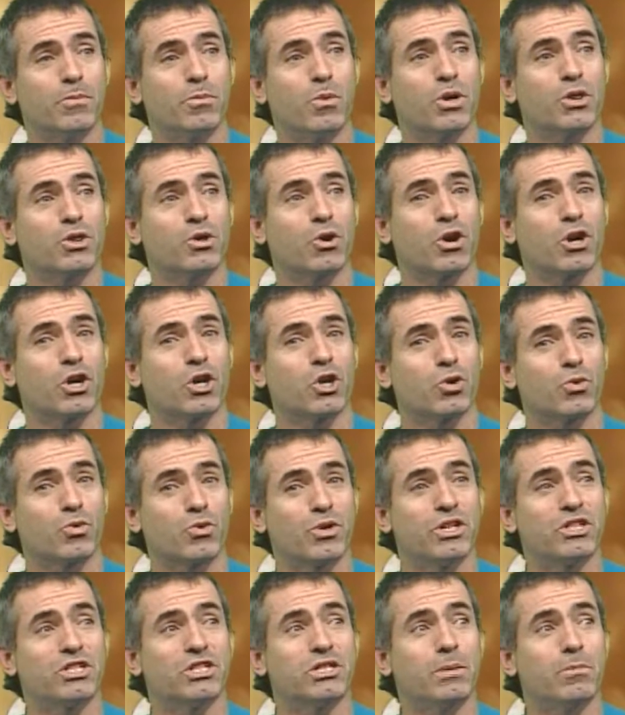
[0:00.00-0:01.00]
with our
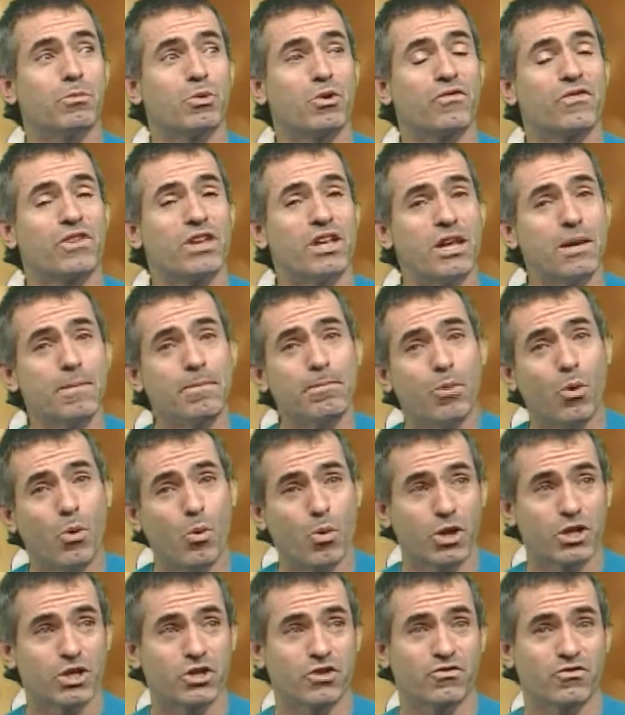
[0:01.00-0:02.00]
increased number of
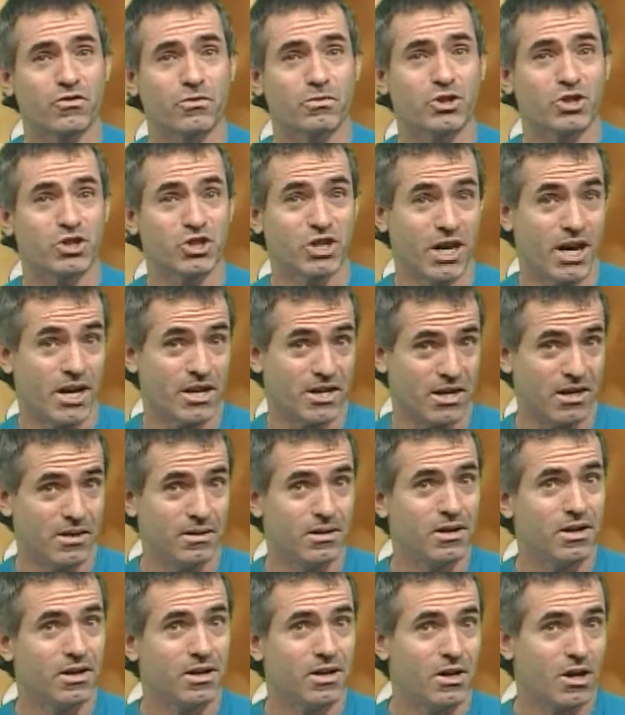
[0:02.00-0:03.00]
imports from
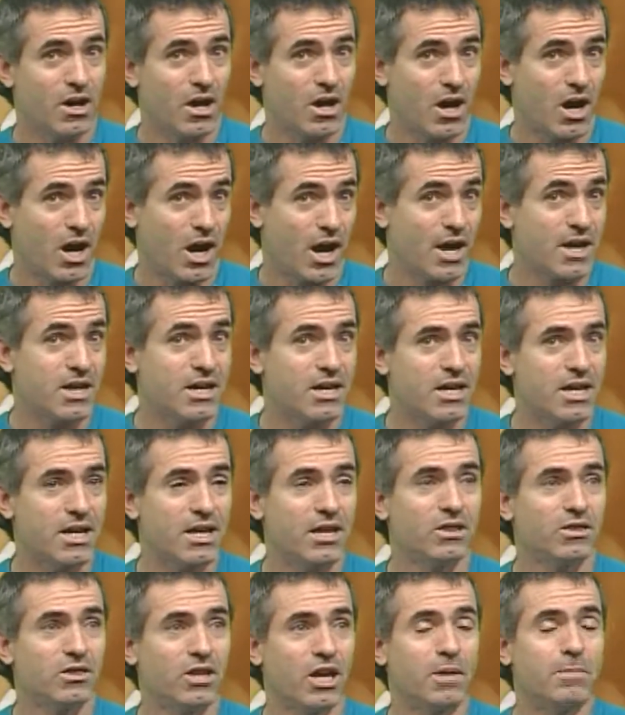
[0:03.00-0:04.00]
China,
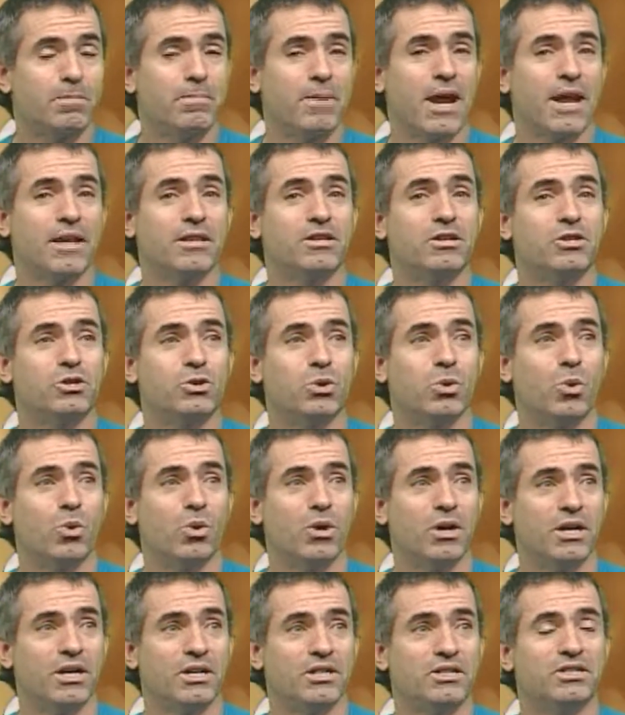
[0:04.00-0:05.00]
i.e., lead painted
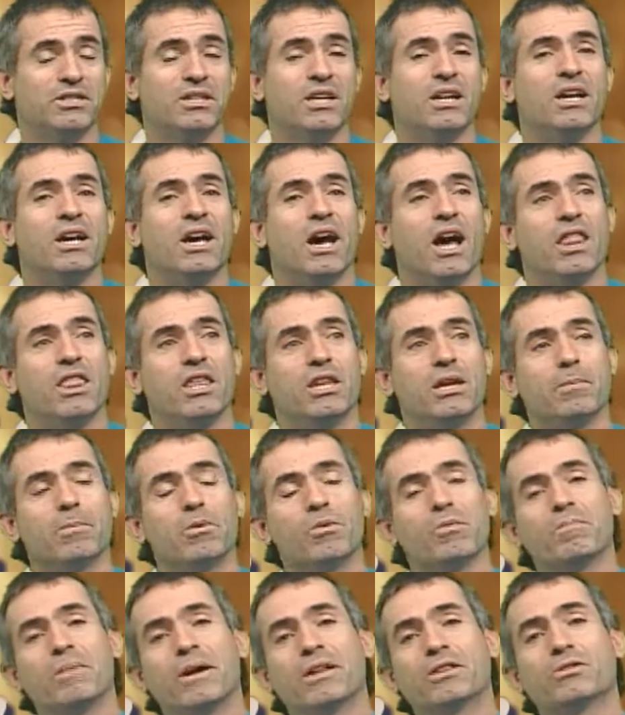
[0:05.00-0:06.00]
toys, and the
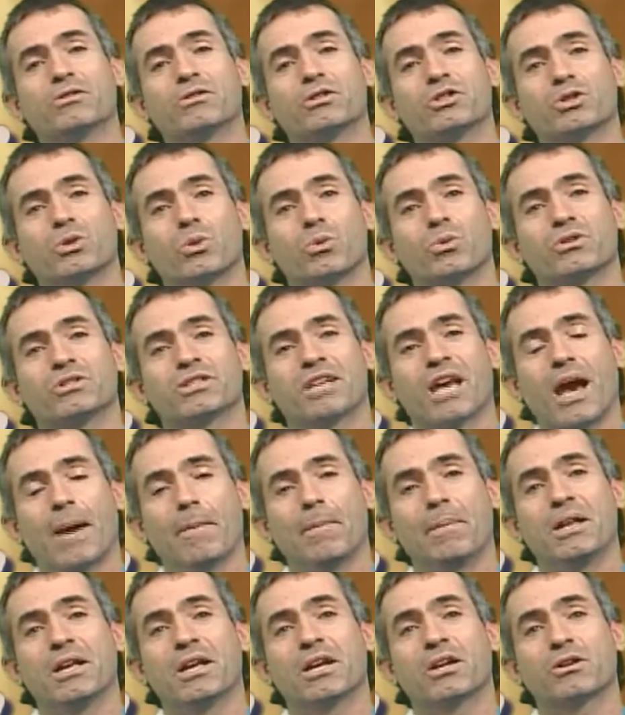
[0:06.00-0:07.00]
number of mental disorders
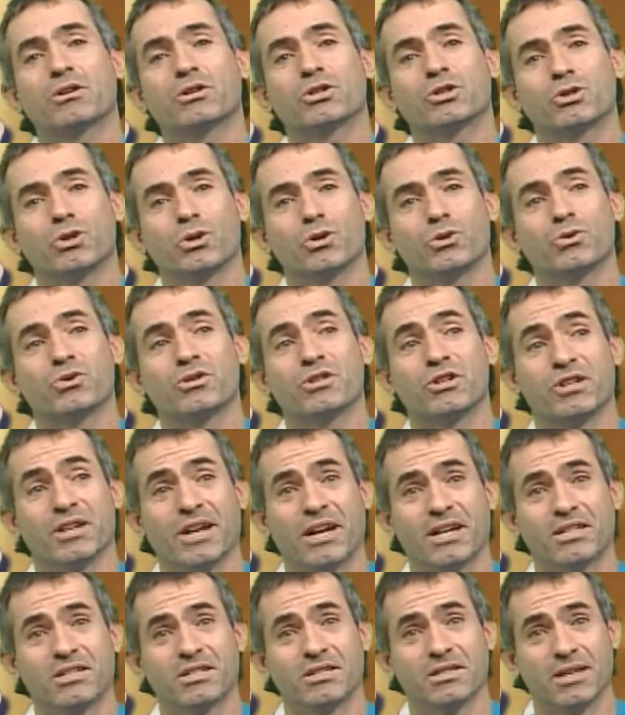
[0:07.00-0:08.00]
happening in our children in the
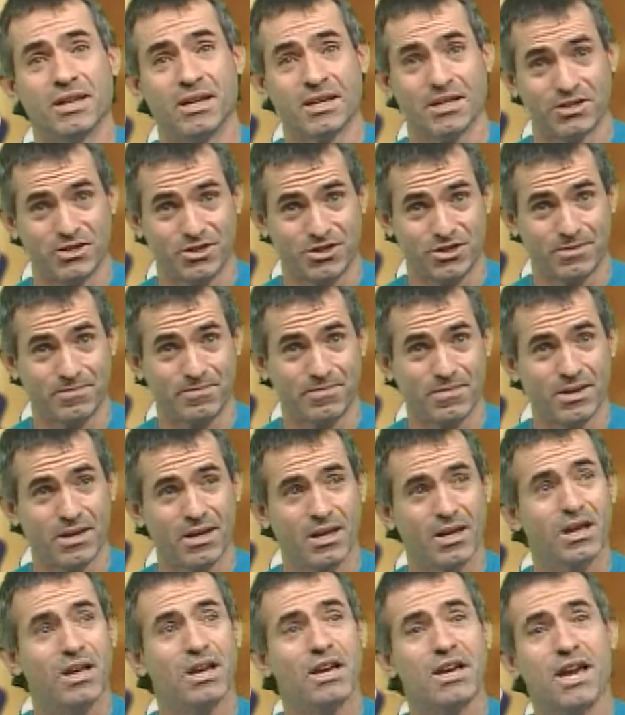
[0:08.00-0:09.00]
United States.
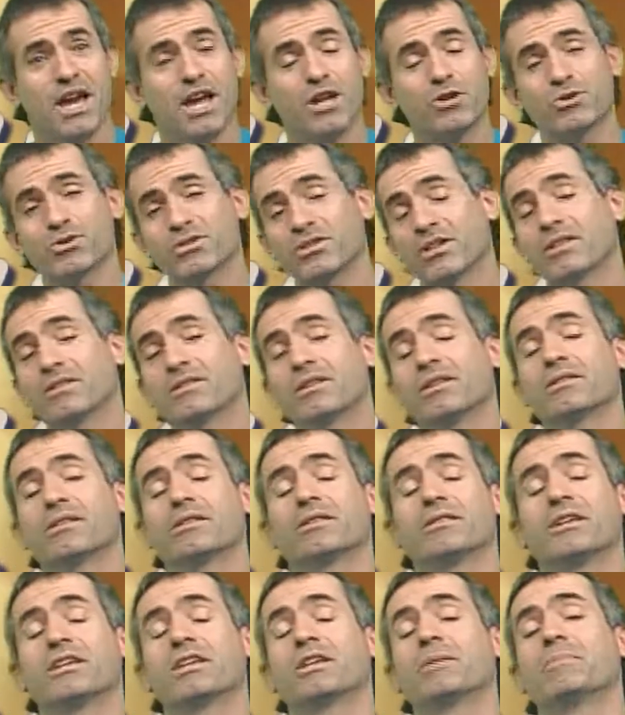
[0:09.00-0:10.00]
Interesting thing
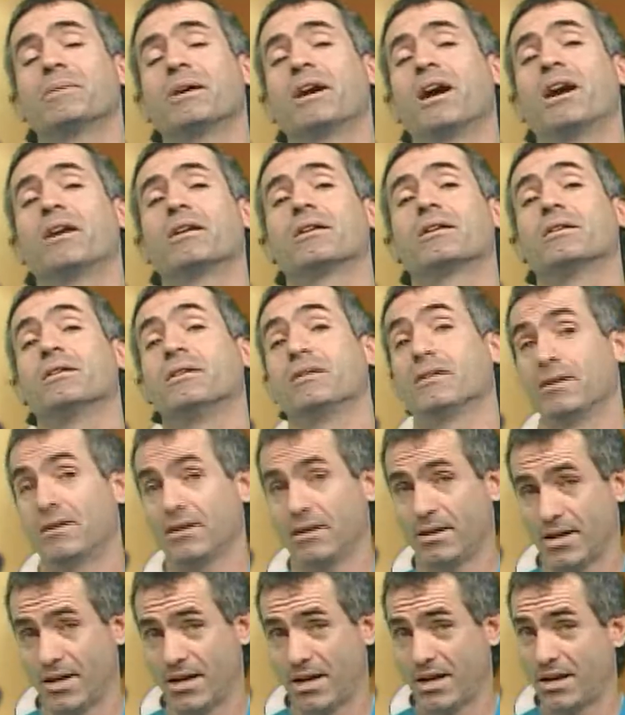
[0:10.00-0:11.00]
to think
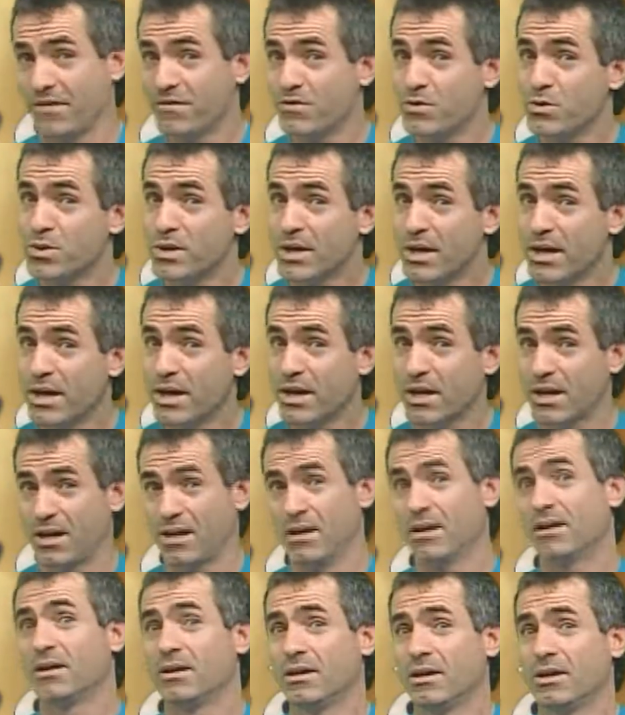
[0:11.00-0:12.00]
about, and if you can,